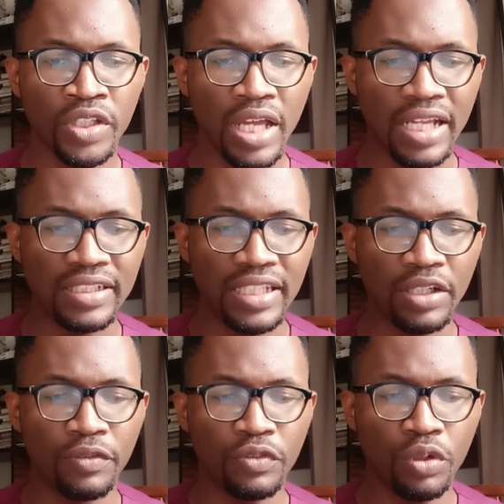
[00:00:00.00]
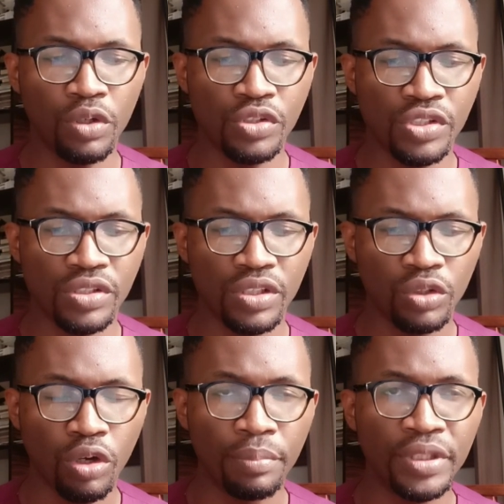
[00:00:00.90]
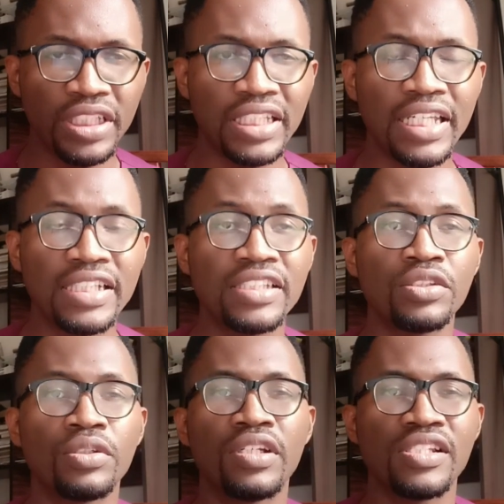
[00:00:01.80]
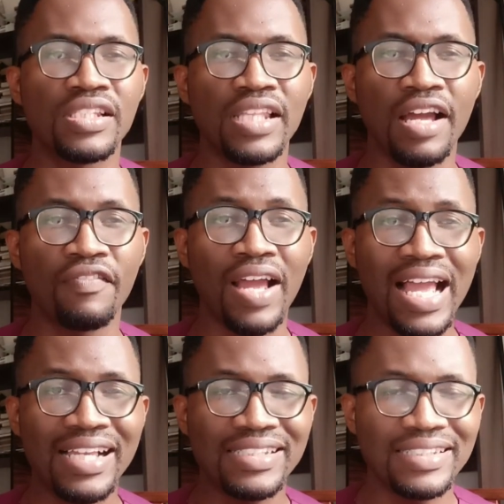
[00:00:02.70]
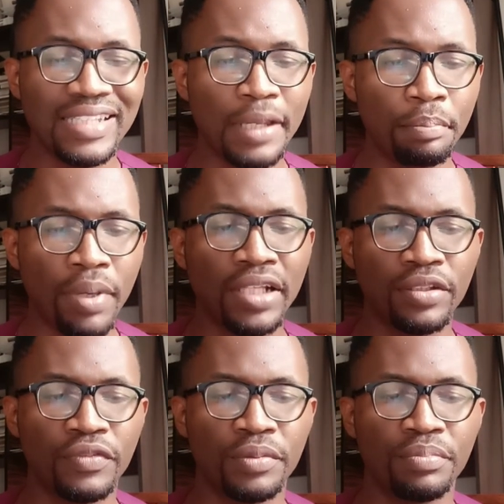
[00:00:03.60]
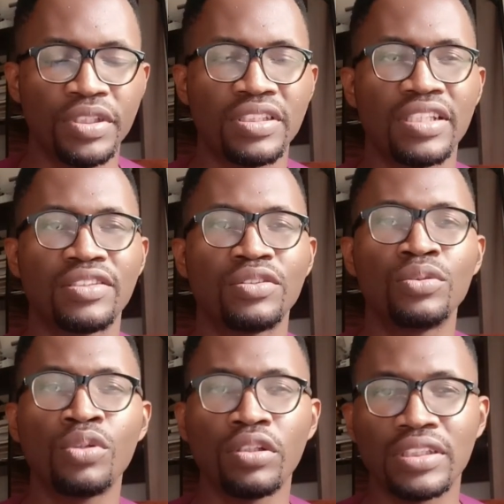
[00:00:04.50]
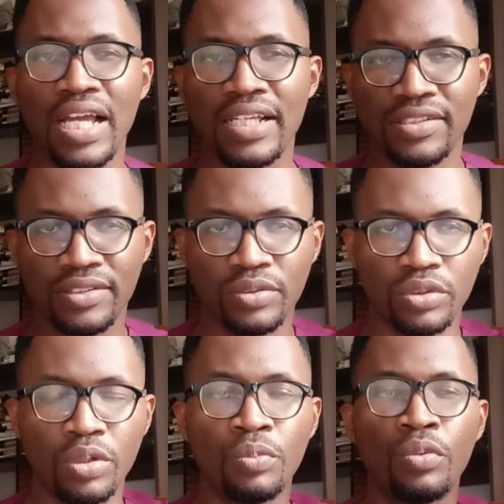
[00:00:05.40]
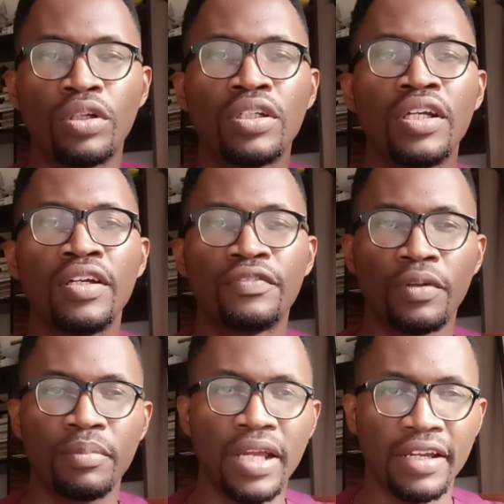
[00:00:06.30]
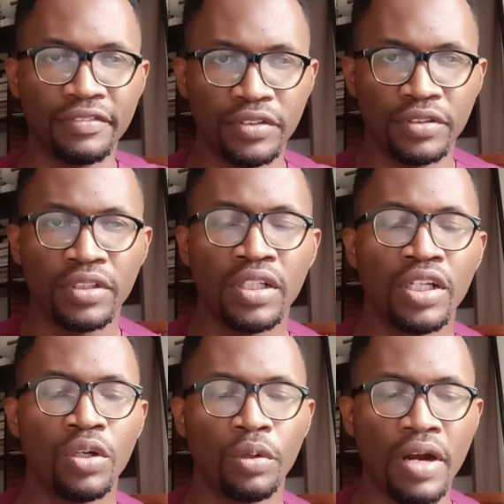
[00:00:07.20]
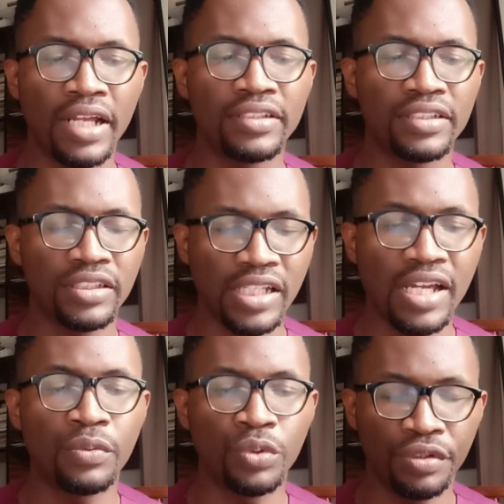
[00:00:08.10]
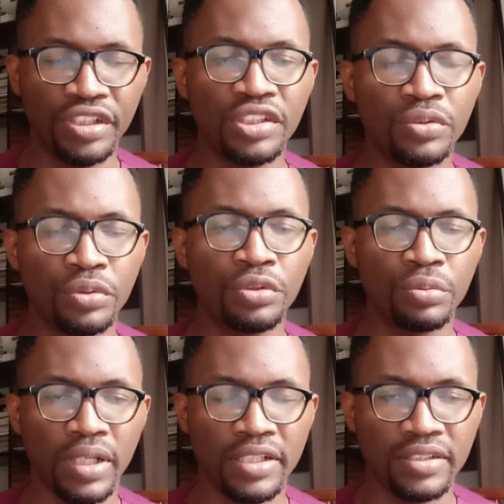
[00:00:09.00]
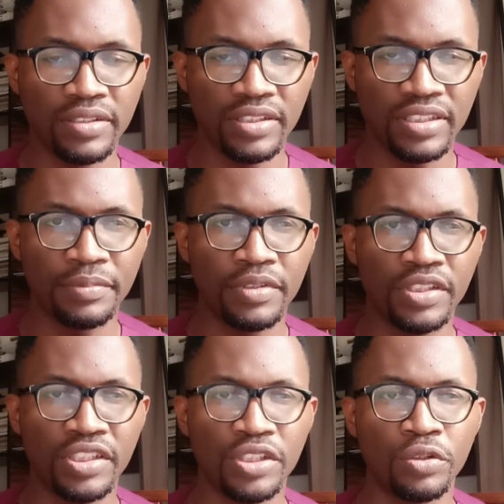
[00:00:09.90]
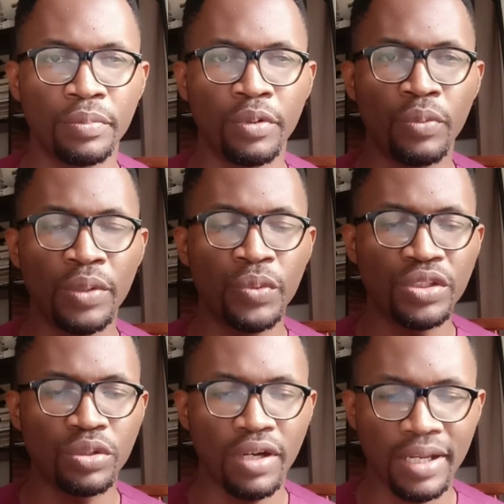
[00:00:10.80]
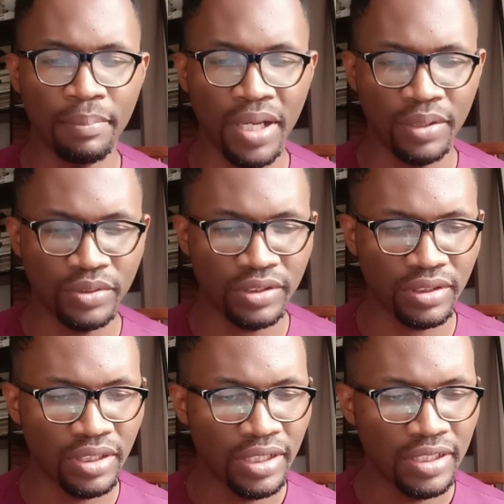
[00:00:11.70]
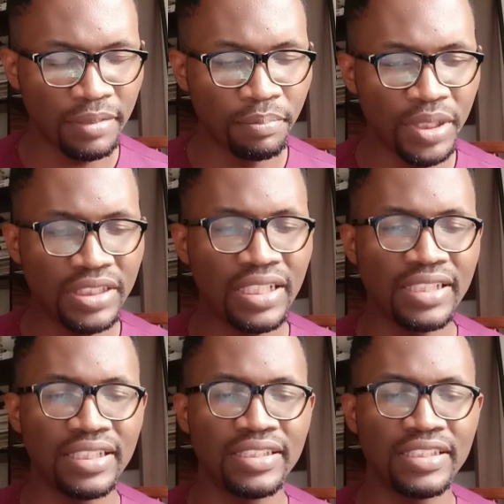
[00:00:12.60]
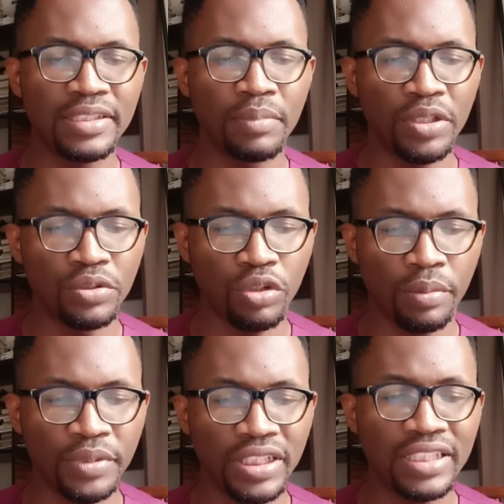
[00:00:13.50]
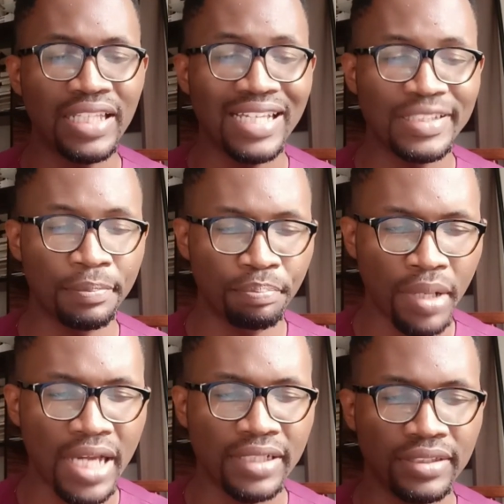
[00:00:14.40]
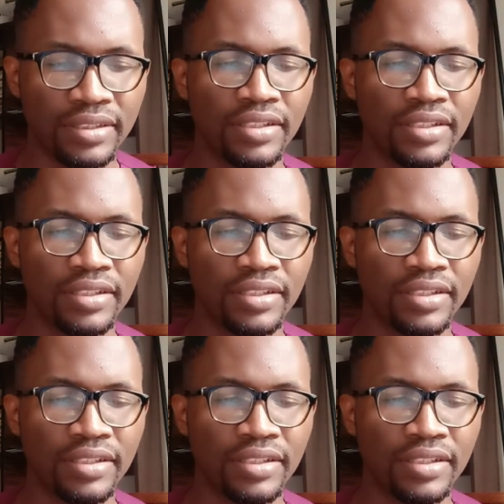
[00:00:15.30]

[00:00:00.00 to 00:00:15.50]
and then of course communicating to the staff as a part of the business, not as someone from heaven. All right, yeah, we already know you are the CEO, but when we talk about the meeting as a team and you communicate as a part